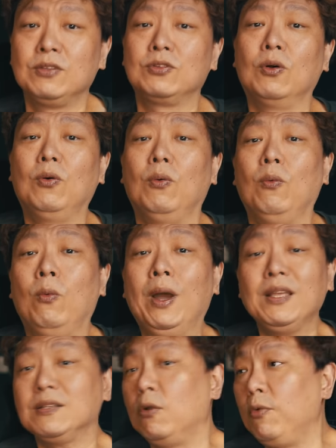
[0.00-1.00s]
So
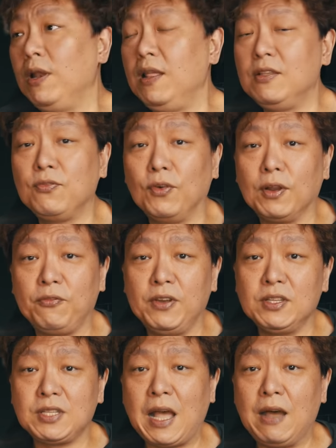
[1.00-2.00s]
where's the release for the
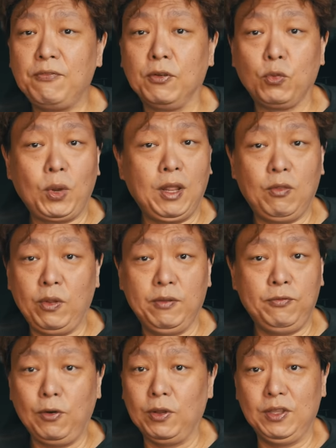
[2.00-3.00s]
first half of
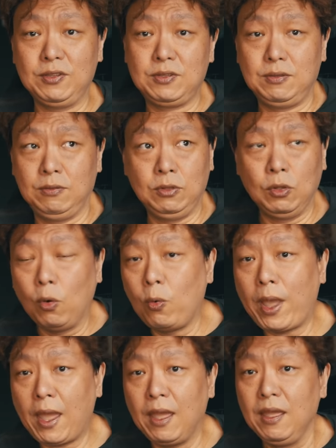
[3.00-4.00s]
2024? It's
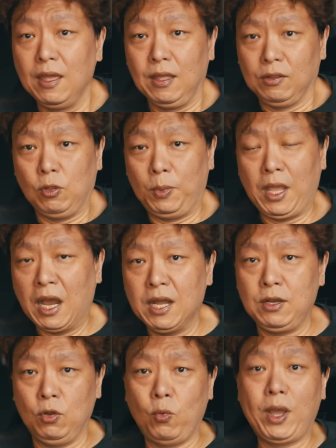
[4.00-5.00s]
nowhere to be
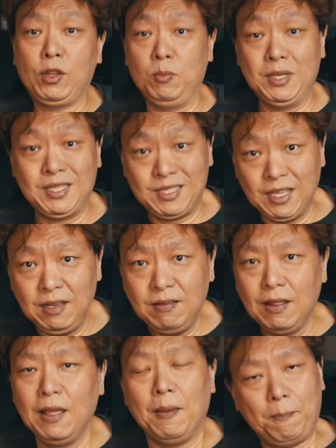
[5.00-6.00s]
heard, nowhere to be
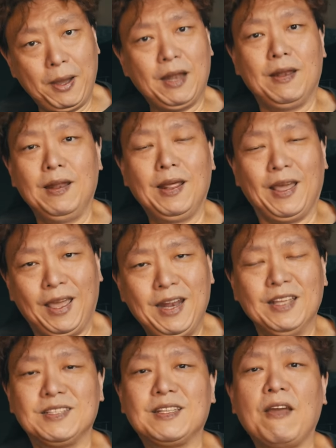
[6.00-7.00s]
seen, but
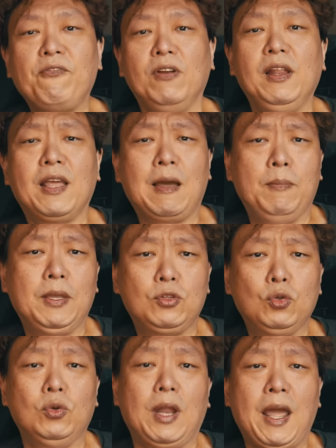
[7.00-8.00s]
it is definitely coming
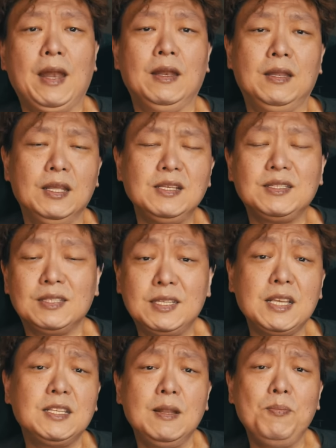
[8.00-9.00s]
soon. And this
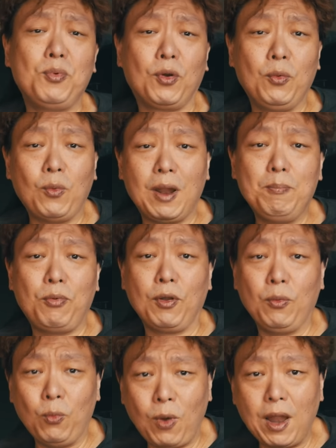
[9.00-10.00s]

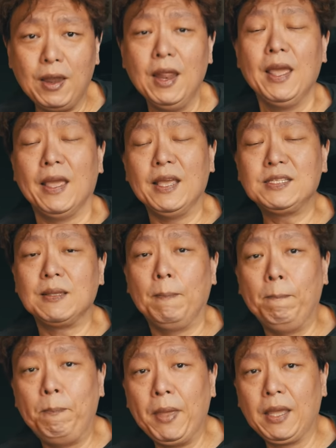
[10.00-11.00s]
16.1.1 is a
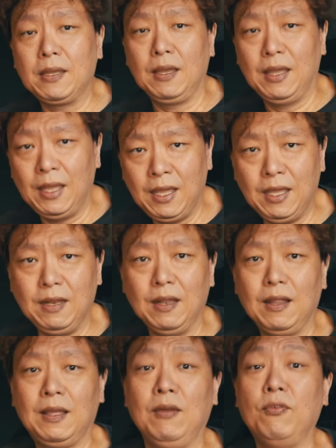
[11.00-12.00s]
big
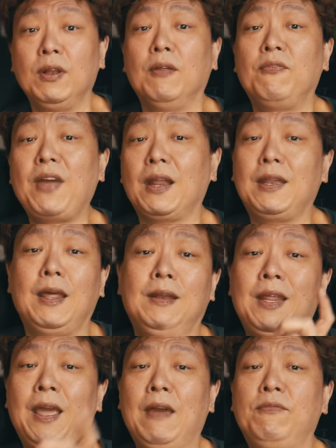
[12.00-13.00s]
hint, given the fact
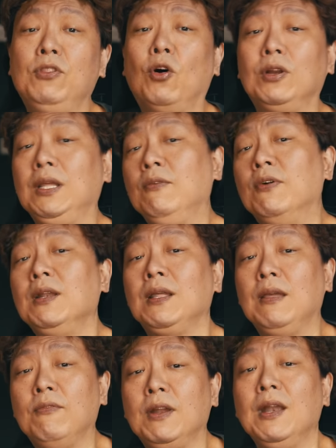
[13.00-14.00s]
that they have not even
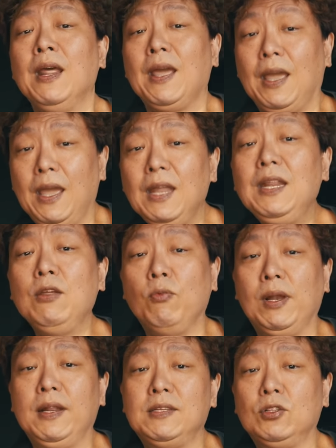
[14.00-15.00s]
given any
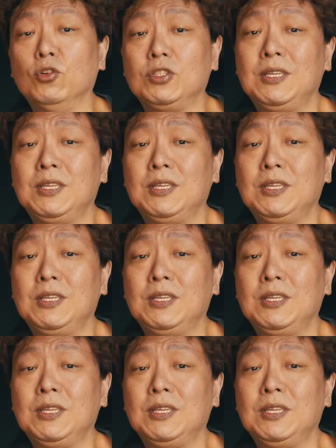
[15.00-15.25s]
release note,